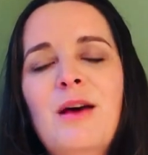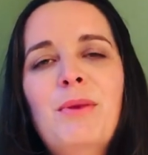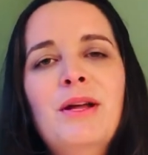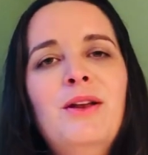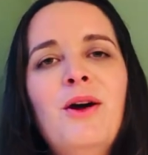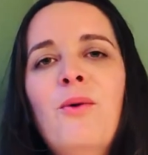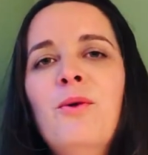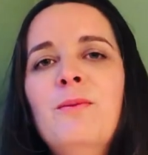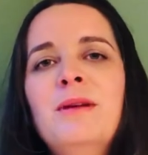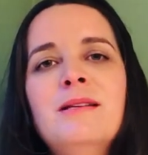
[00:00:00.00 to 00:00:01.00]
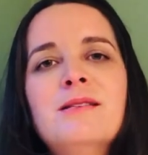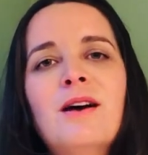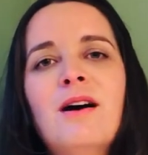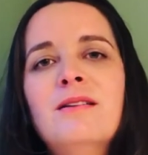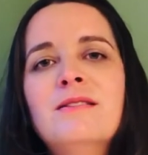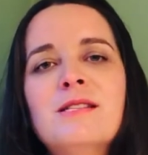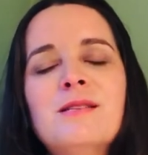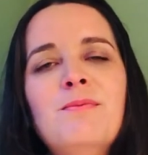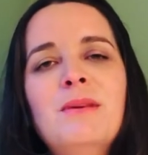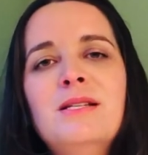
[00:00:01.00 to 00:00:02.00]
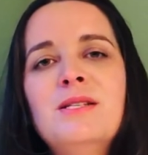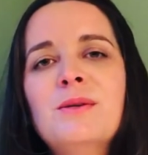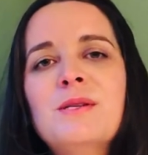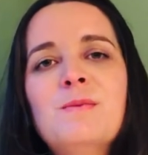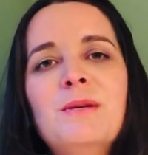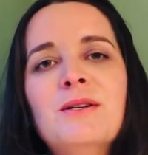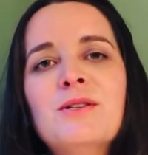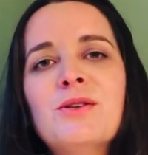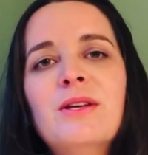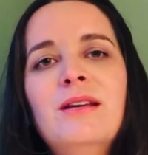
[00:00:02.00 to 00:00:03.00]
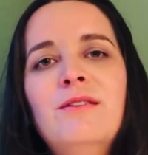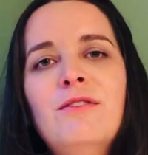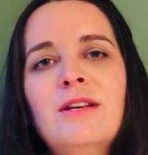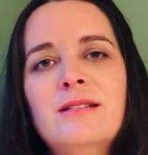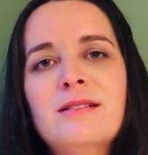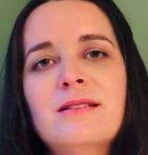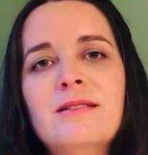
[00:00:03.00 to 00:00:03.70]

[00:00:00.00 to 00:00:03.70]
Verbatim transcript: But no woman is called to submit to a spiritual infant